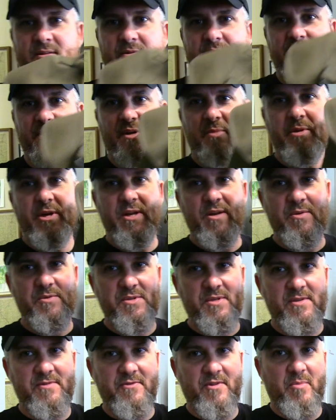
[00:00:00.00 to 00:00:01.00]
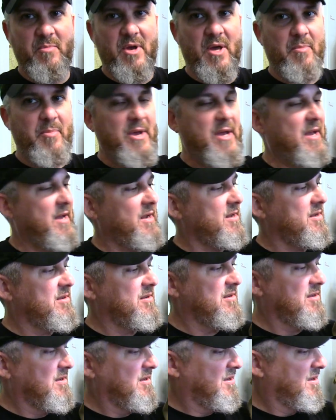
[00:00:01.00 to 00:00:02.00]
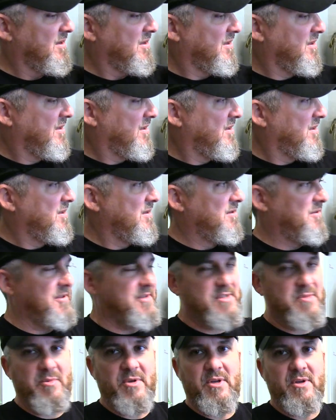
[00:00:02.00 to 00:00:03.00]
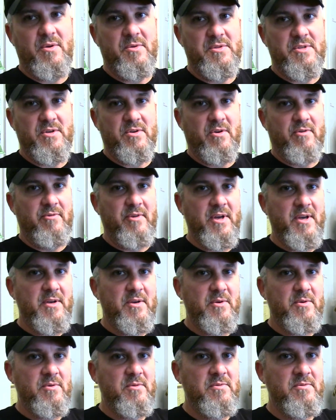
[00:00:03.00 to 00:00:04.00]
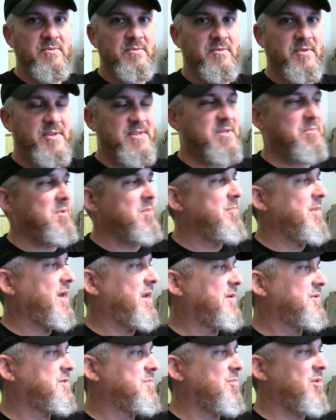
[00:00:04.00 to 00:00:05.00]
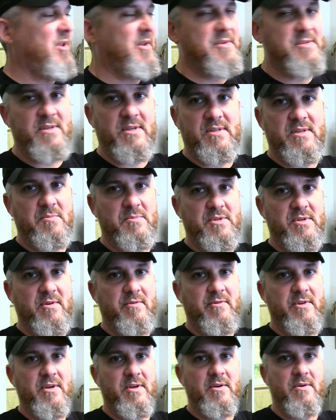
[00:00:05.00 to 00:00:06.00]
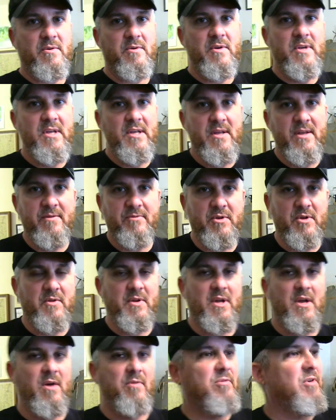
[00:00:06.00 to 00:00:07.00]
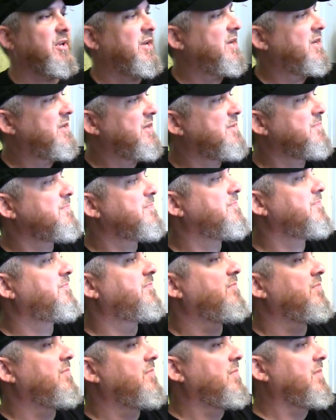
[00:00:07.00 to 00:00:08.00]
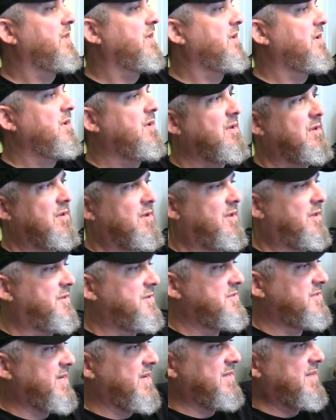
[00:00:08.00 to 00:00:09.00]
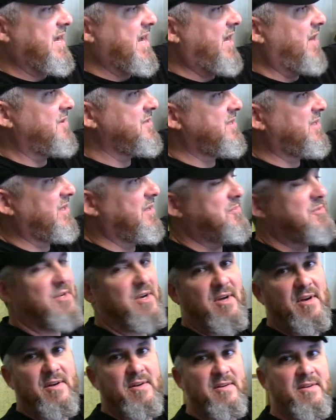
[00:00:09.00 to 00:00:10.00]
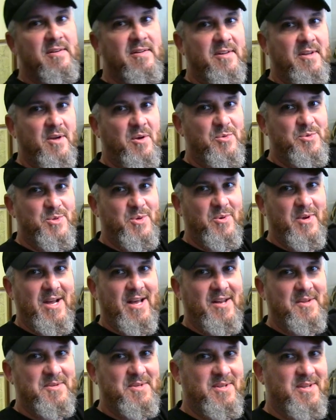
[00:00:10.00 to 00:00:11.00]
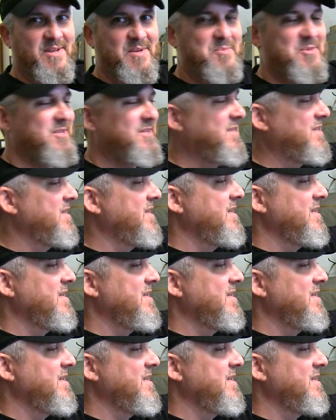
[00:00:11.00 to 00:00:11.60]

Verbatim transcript: There's so many uses for the butt pack. And this can be used in your vehicle. This can be mounted to MOLLE systems in your vehicle if you do any overlanding. Uh, this has got the Alice clips on it, the old school Alice clips.